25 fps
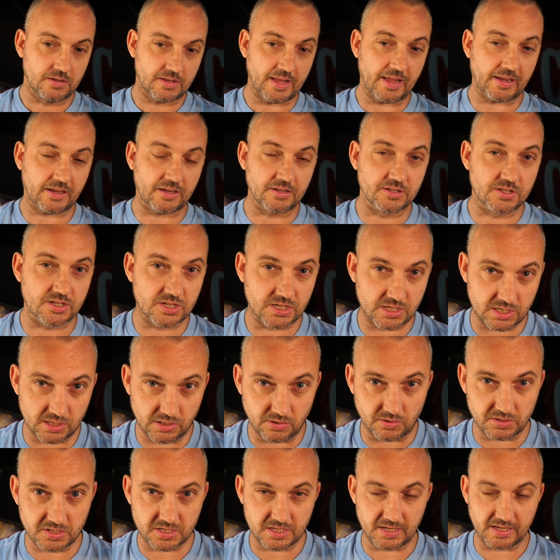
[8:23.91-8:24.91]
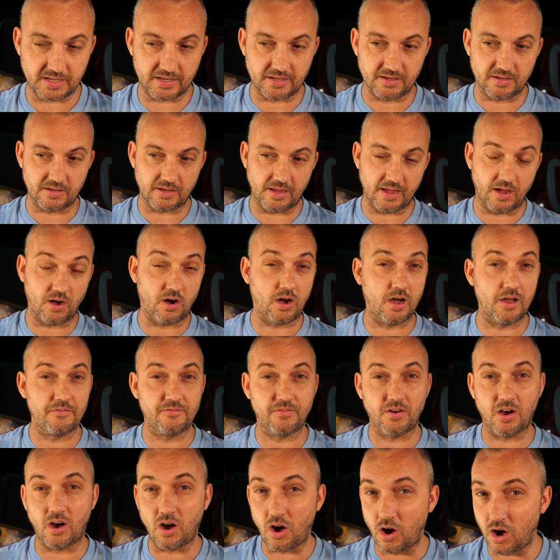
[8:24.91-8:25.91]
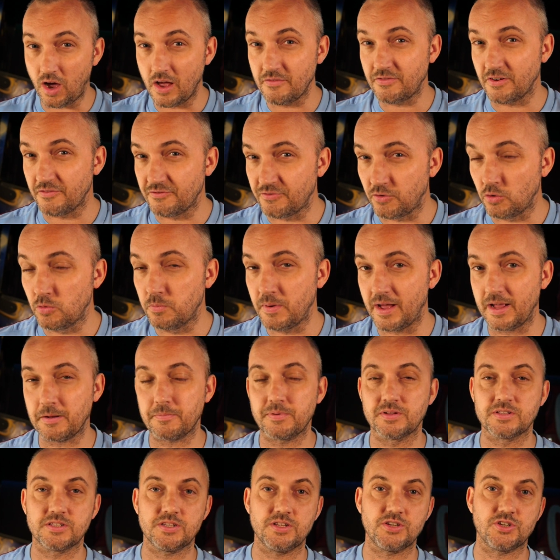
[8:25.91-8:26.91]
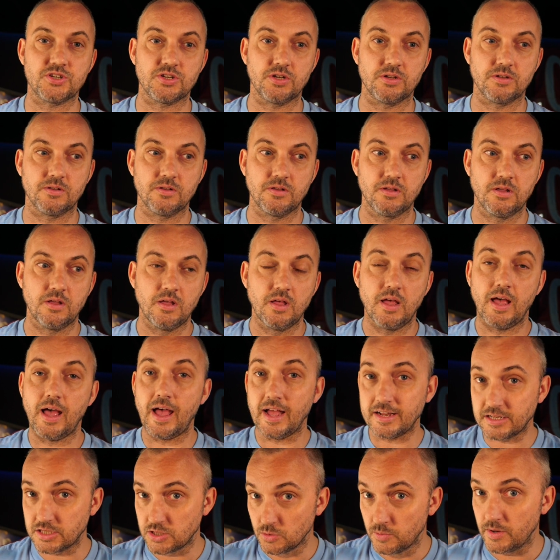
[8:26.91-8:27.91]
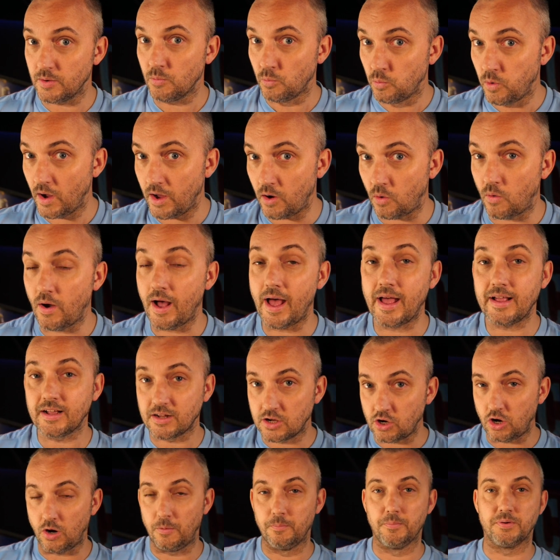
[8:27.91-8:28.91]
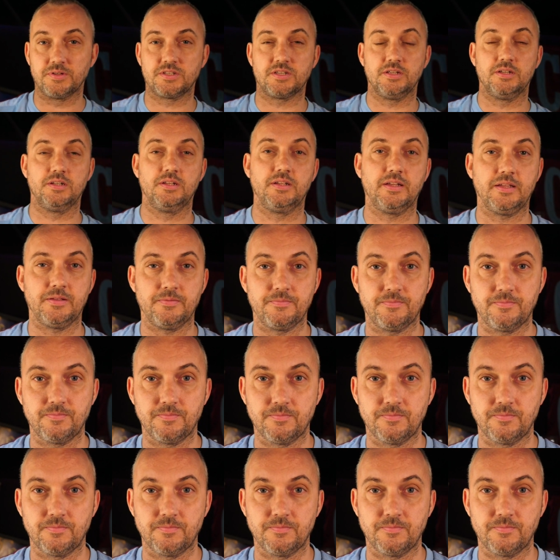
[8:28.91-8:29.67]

that can slot in at either fullback position and do it well and competently.